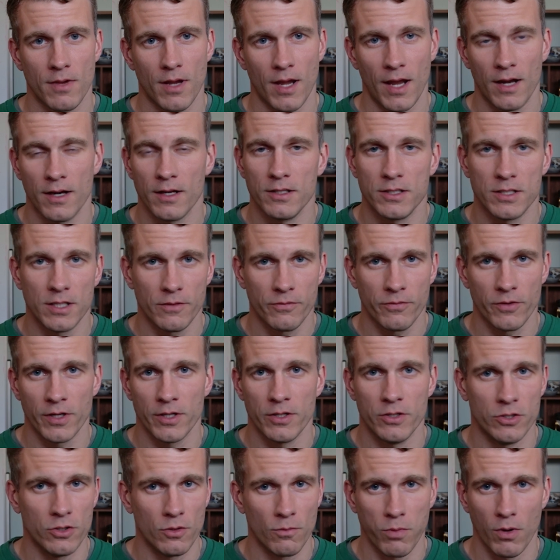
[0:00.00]
at a different
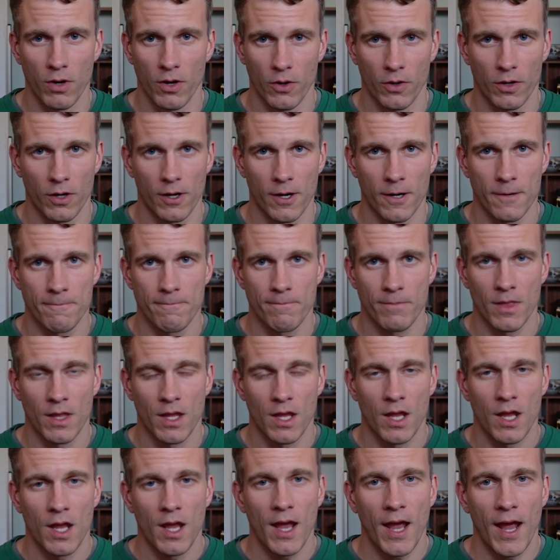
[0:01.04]
new broker,
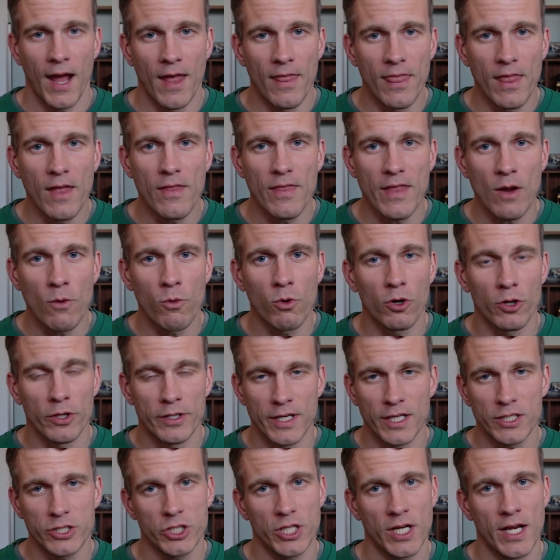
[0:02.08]
and then they will
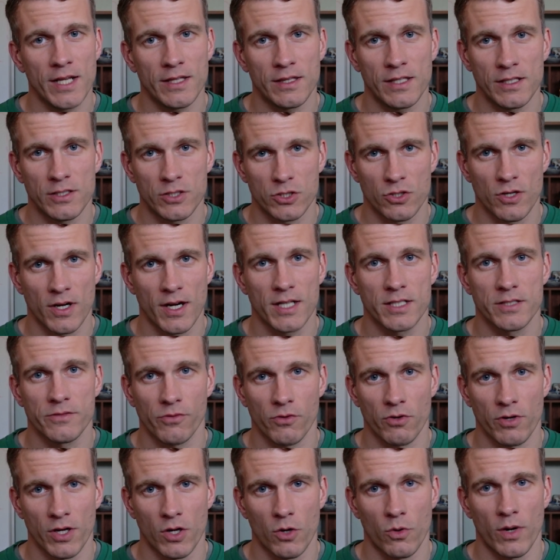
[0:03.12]
initiate these transfer
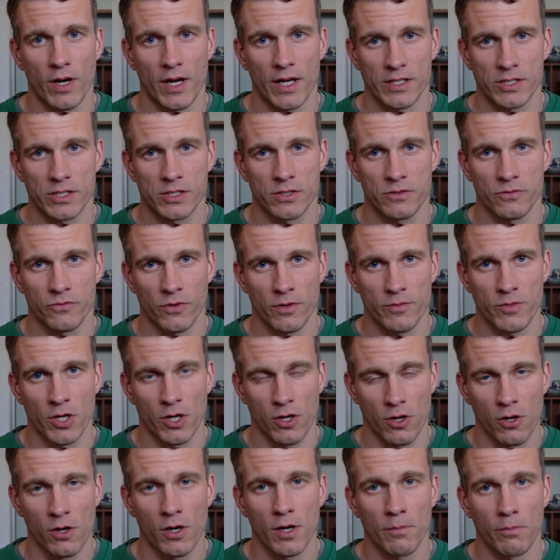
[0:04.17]
requests from your
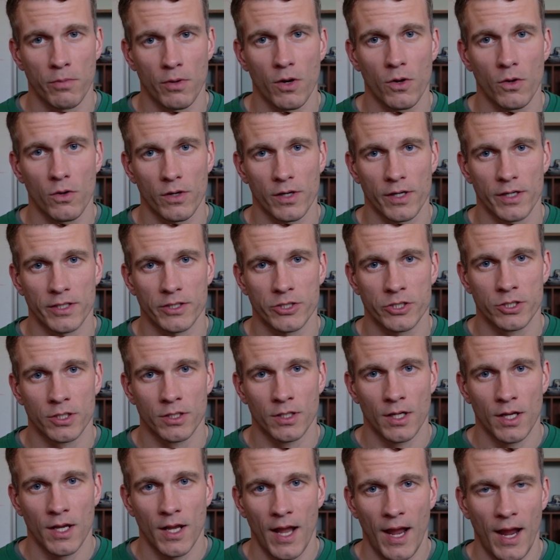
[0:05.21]
current brokerage
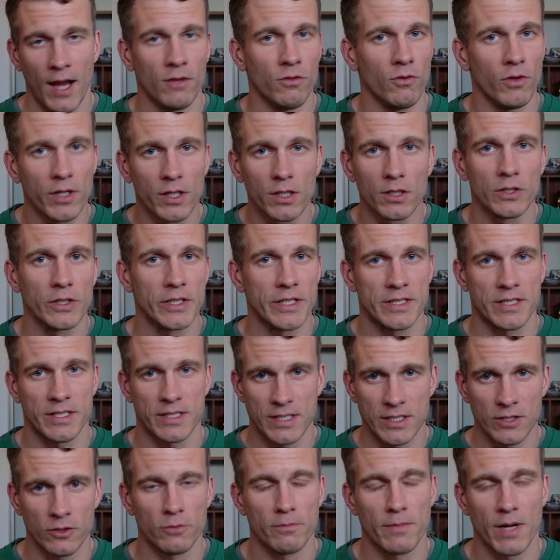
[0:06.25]
and literally
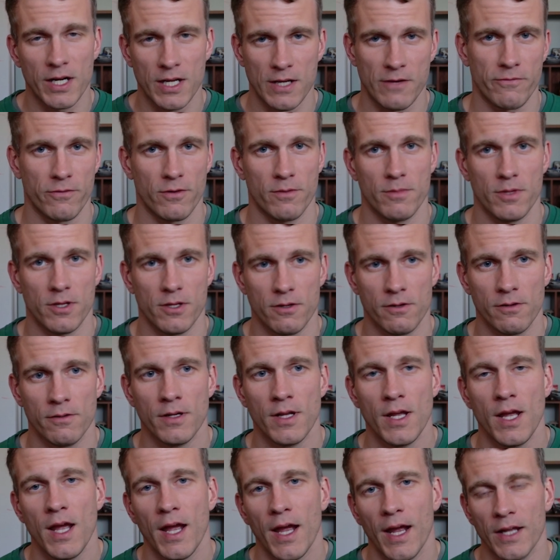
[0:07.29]
steal money from you.
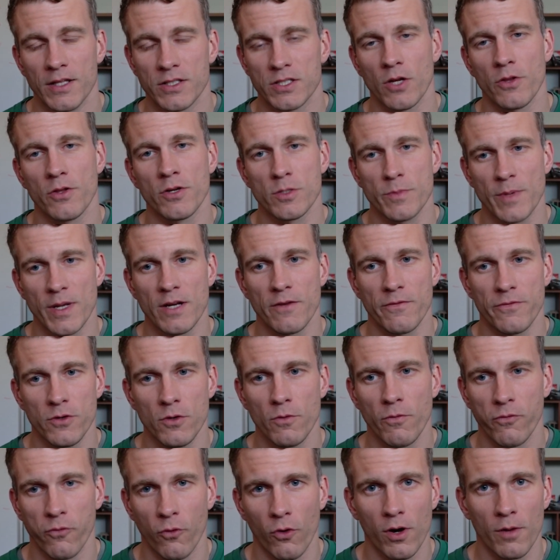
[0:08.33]
And so there's been a few
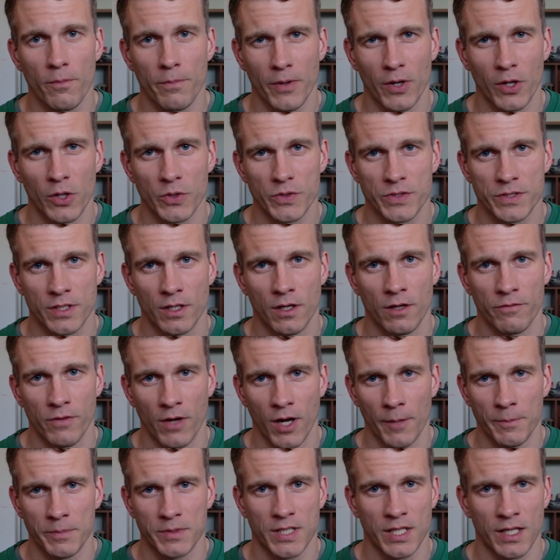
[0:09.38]
forum posts of
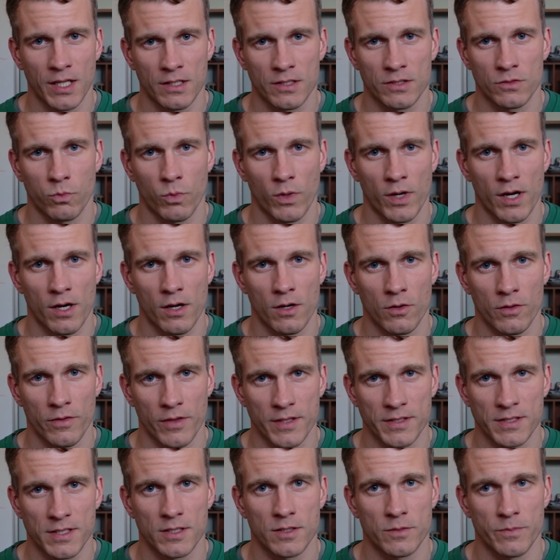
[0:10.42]
upticks where
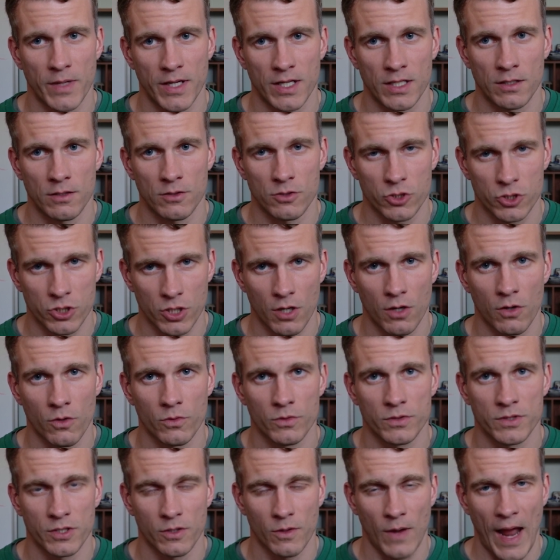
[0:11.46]
this has been
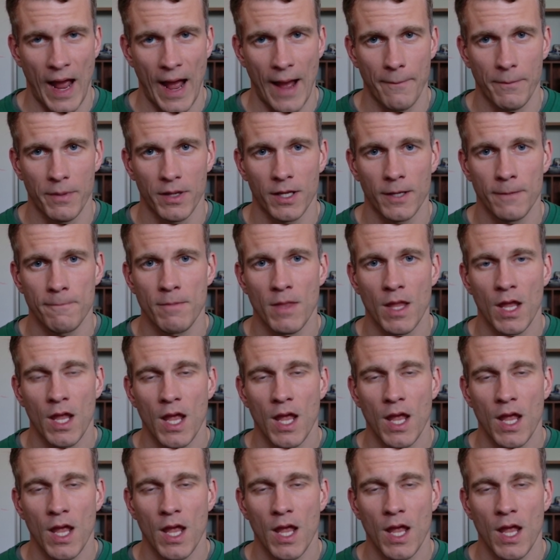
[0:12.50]
shown to happen.